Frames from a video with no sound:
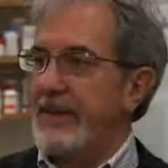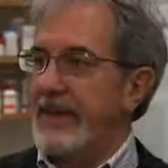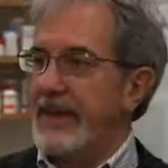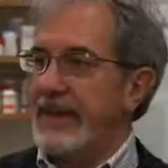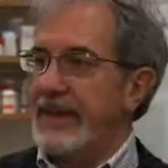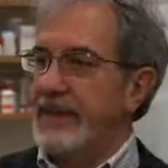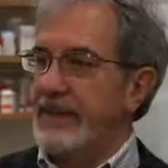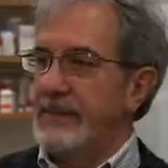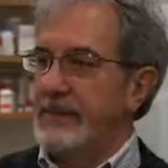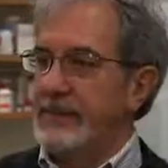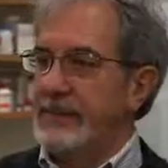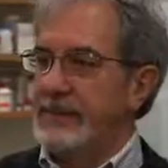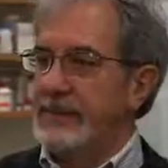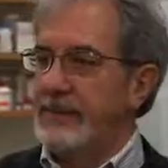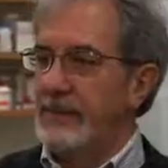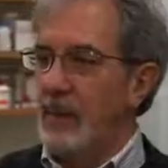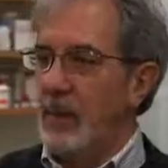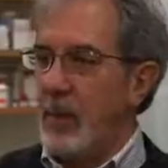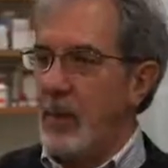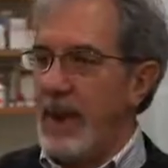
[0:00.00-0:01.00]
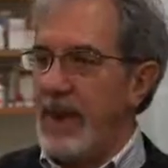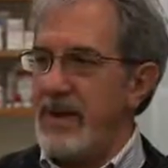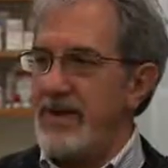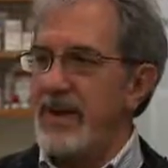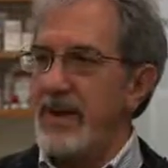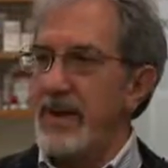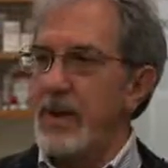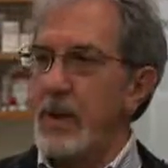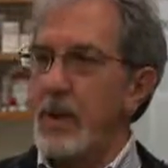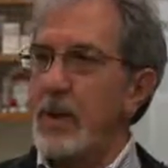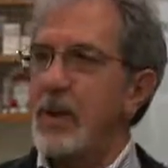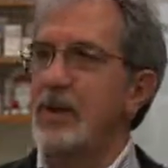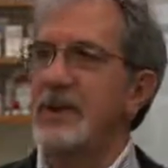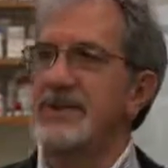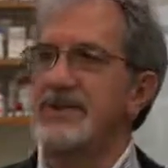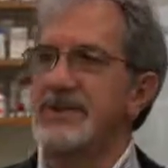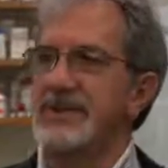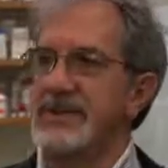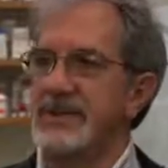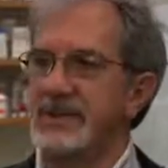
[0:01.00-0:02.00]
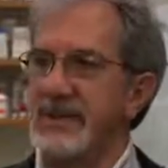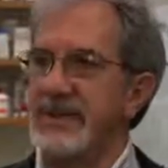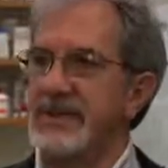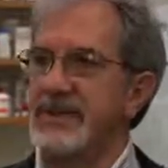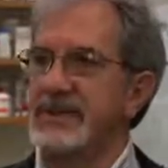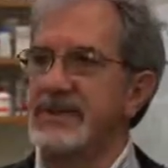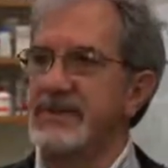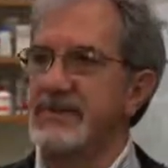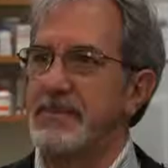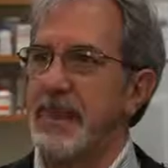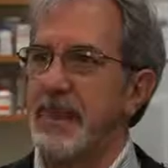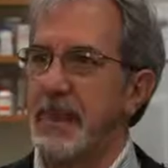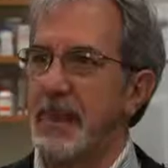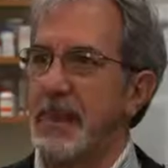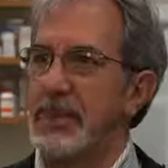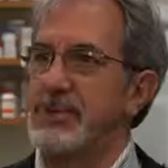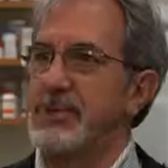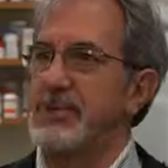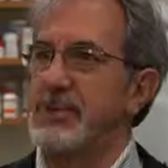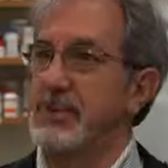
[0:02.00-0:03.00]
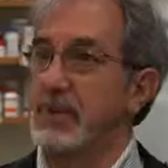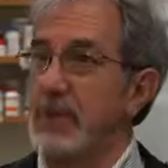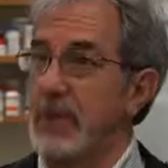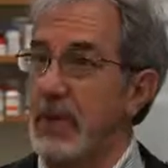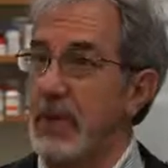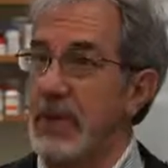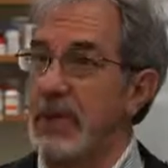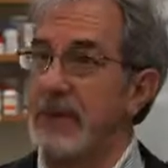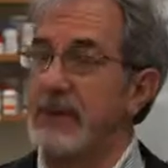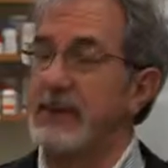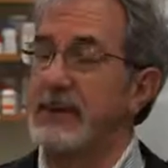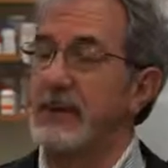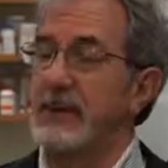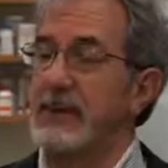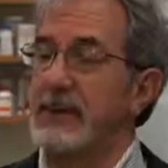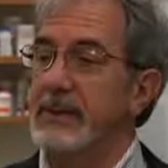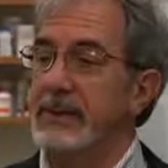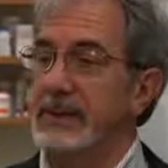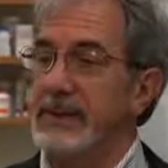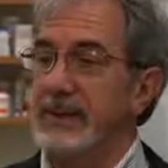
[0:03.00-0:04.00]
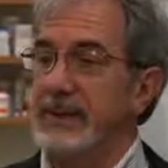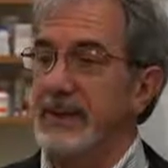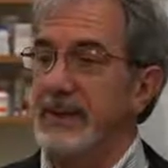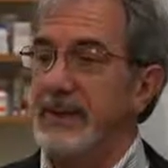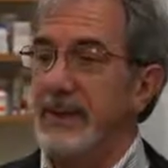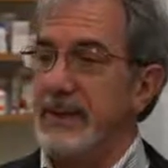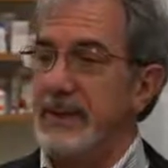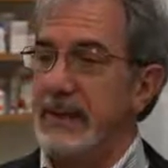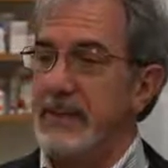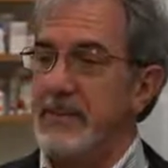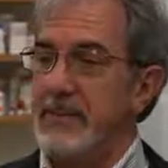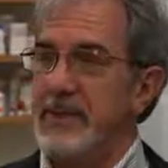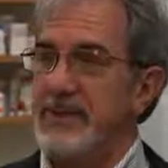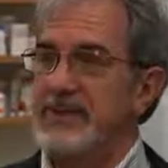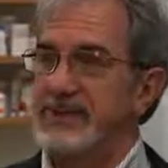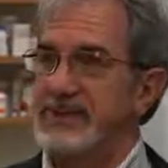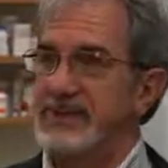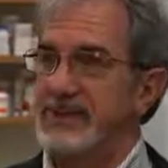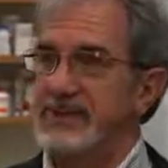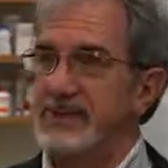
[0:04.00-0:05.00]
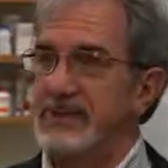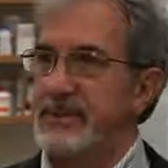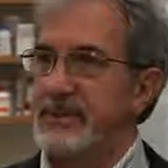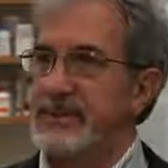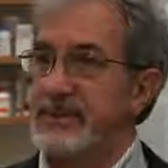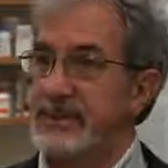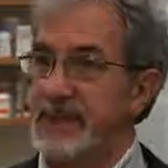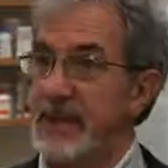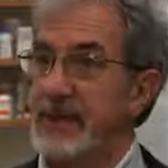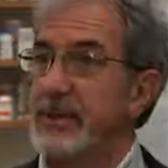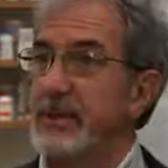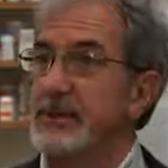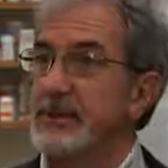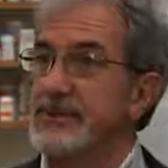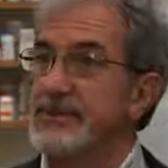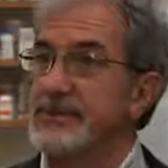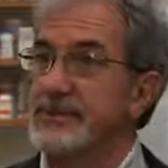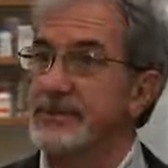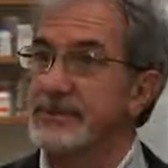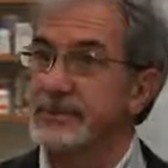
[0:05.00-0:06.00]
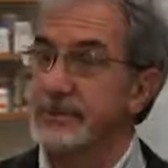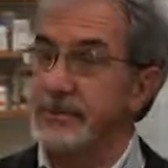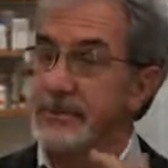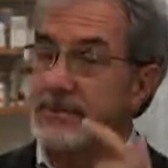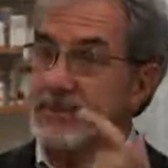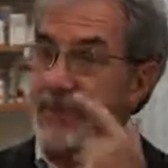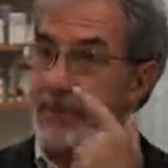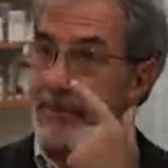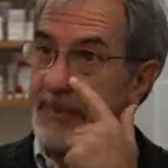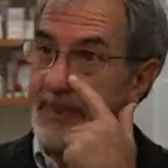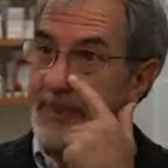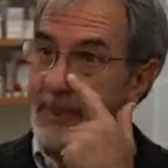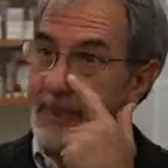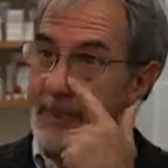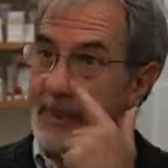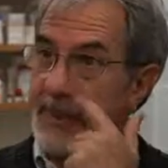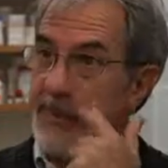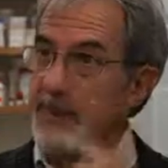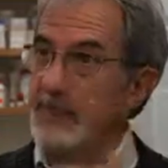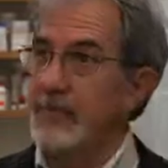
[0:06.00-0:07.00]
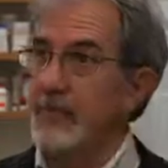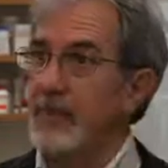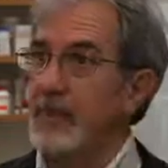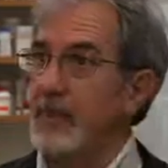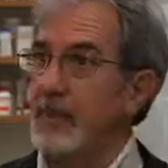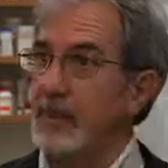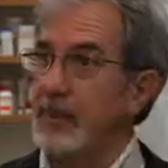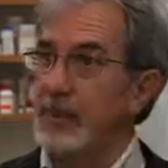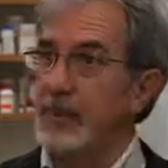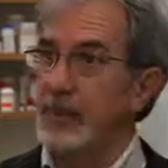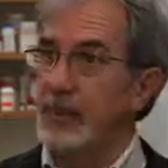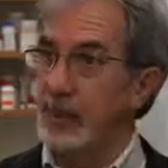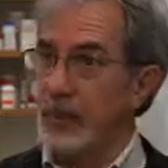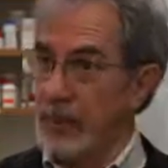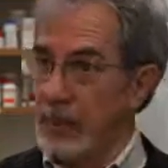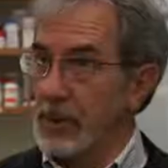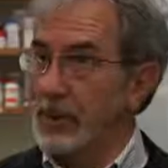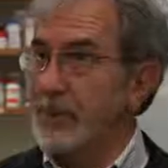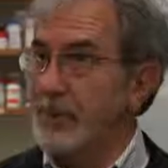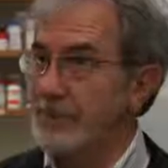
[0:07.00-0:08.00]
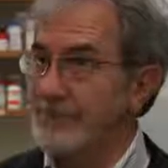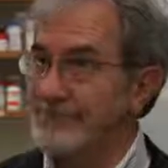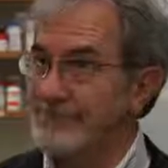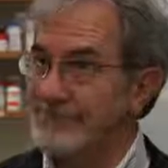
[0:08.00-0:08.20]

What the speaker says: the way that works is that this biological clock emits signals, typically neural